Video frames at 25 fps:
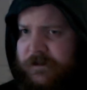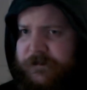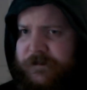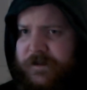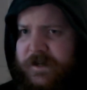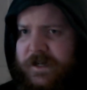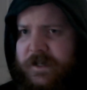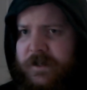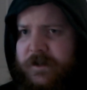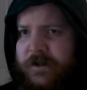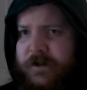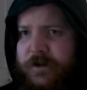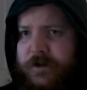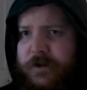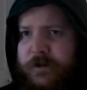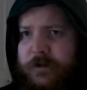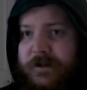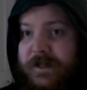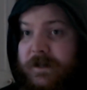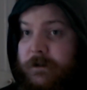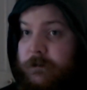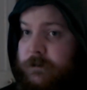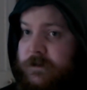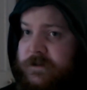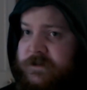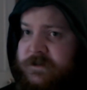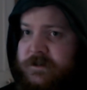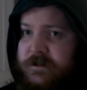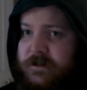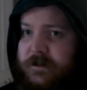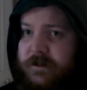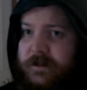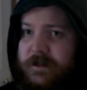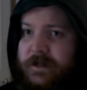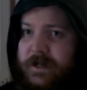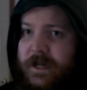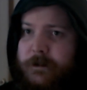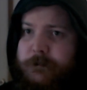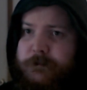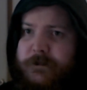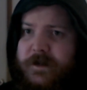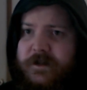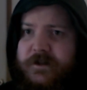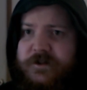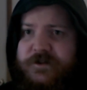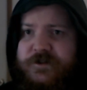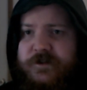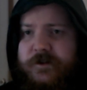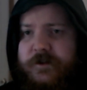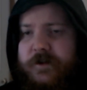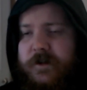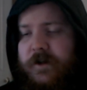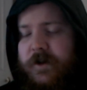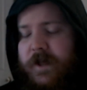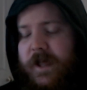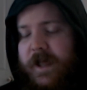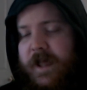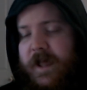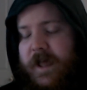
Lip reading: video that wasn't GameMaker Studio